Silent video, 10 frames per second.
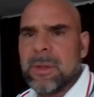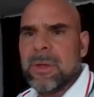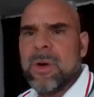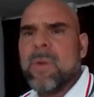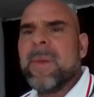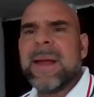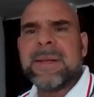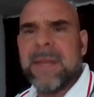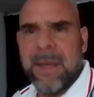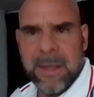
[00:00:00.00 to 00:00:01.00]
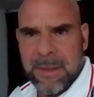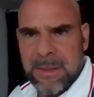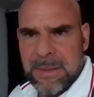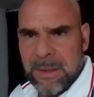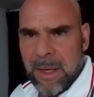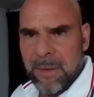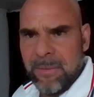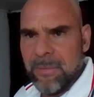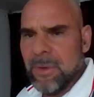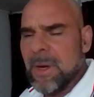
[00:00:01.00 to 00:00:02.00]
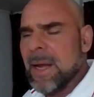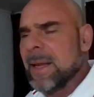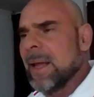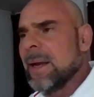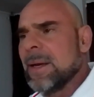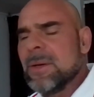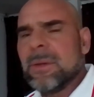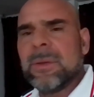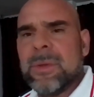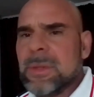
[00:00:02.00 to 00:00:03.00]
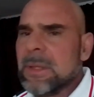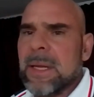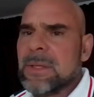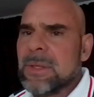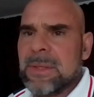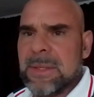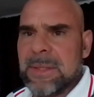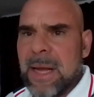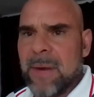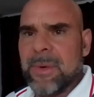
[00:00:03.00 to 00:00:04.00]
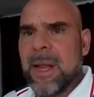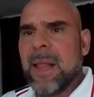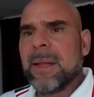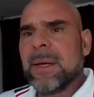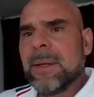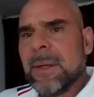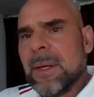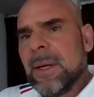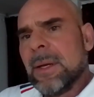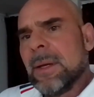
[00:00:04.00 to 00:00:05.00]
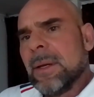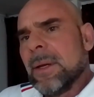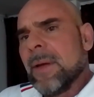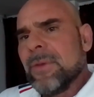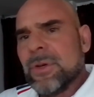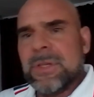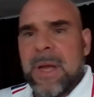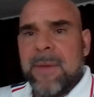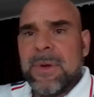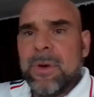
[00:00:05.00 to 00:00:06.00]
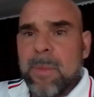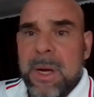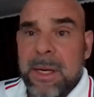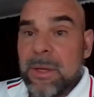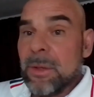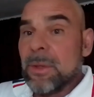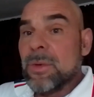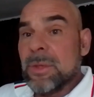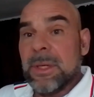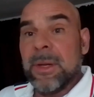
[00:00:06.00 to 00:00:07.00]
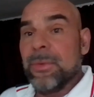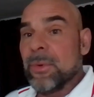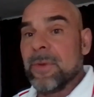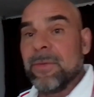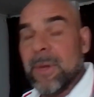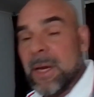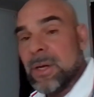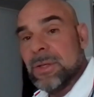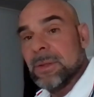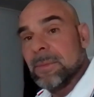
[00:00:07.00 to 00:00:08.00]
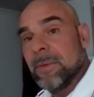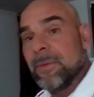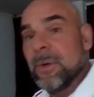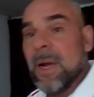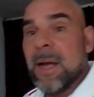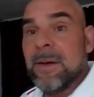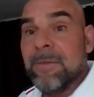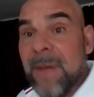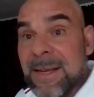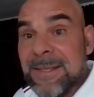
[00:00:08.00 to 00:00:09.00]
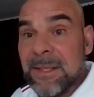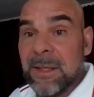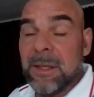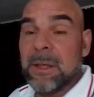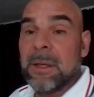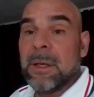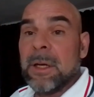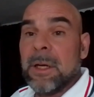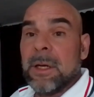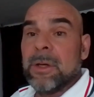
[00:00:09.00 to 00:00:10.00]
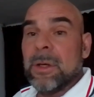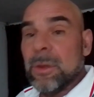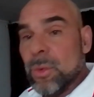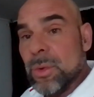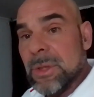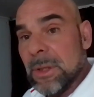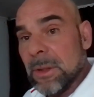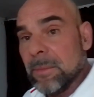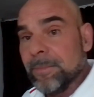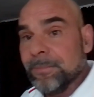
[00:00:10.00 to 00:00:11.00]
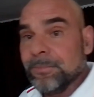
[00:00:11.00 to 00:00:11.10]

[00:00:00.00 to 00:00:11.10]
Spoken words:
You don't maintain in this life. If you're not gaining, you're losing. That's just the sad reality. If you're saving your money, you're losing it through inflation. If you're not investing, you're losing.